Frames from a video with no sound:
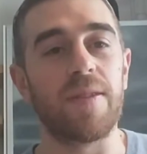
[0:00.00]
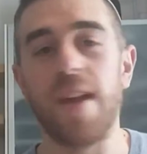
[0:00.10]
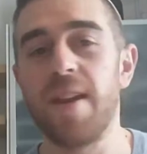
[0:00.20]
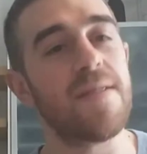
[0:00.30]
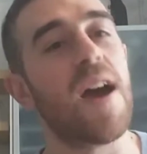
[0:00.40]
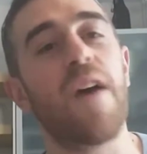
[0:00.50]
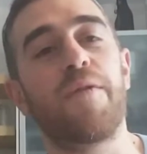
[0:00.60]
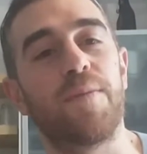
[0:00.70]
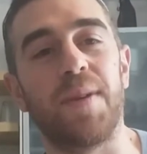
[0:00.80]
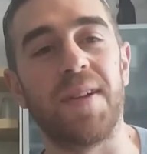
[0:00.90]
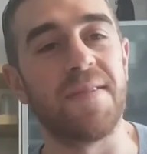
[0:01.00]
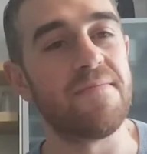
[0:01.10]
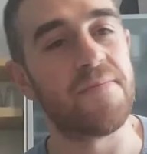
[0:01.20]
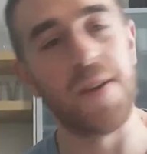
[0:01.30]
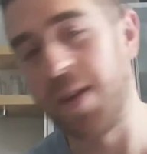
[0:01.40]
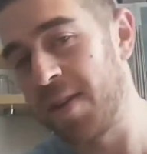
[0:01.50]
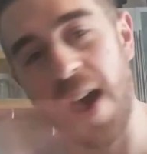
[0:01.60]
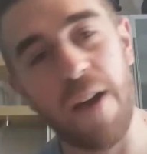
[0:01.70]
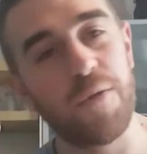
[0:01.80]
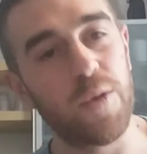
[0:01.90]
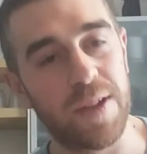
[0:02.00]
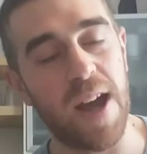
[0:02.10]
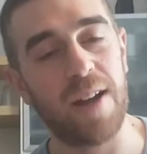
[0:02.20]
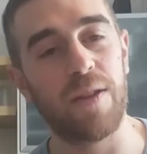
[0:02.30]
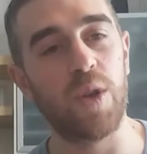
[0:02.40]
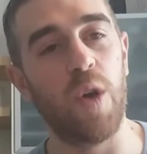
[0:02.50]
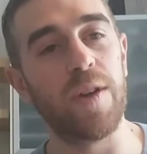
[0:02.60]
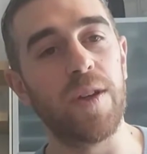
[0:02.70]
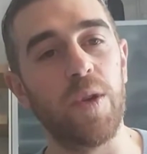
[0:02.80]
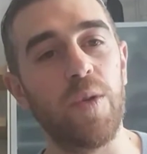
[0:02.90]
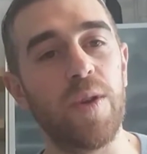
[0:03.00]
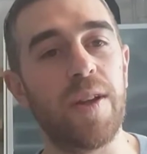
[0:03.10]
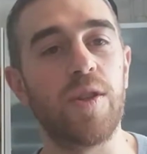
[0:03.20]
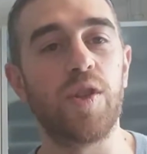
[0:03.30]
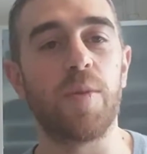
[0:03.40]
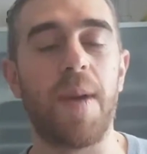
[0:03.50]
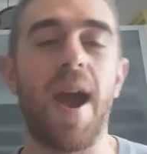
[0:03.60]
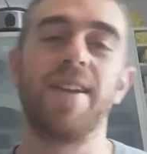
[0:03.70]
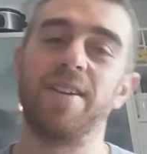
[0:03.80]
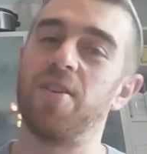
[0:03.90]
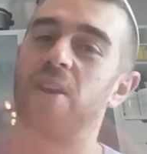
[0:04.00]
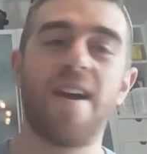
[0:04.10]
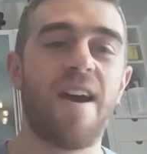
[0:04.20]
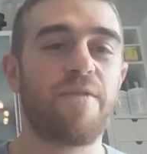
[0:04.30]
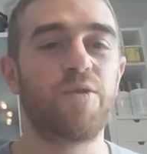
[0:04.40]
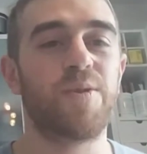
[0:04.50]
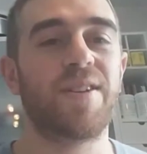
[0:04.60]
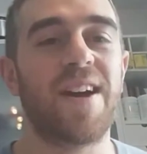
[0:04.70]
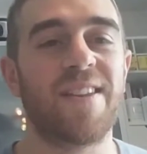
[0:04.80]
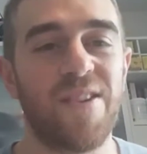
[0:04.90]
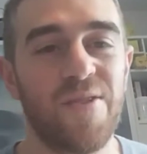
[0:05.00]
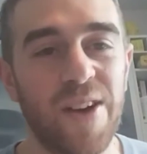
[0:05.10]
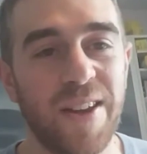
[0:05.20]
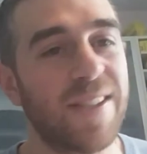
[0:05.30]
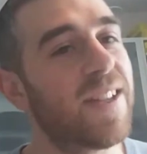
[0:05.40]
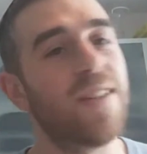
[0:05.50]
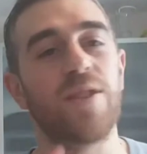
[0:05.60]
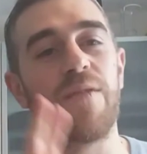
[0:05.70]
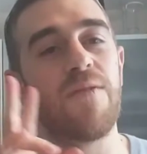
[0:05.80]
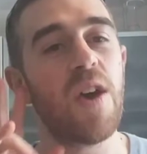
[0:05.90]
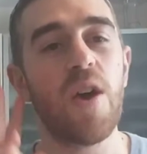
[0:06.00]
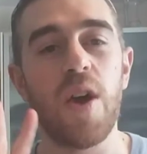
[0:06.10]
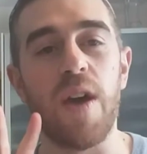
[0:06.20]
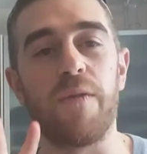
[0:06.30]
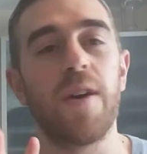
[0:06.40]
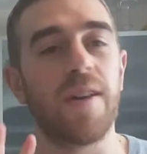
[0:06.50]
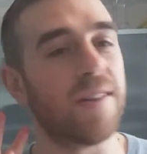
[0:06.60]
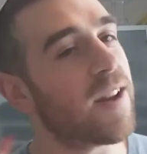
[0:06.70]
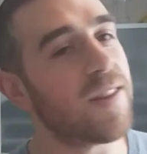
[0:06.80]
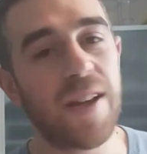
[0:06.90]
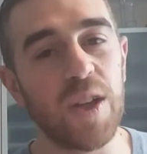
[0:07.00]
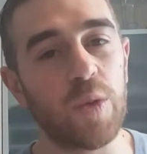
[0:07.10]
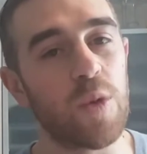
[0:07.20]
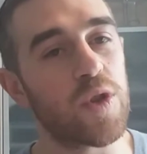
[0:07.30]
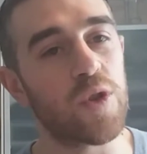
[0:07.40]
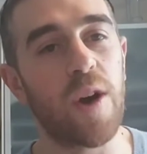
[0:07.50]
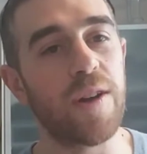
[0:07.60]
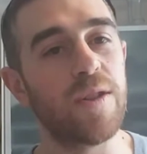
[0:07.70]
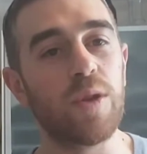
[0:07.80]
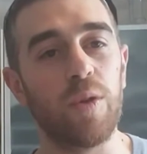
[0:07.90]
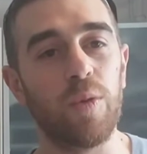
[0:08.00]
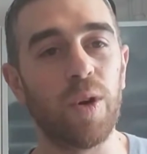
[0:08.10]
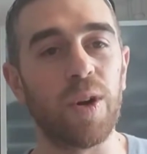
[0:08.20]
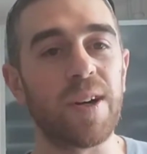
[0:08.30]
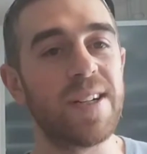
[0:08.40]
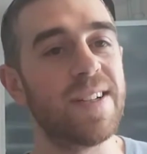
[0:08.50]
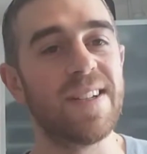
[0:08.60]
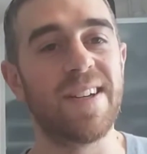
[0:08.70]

They didn't have to be. They didn't have to attack the Soviet Union, and Japan did not have to attack the United States. And if the United States weren't drawn into the war,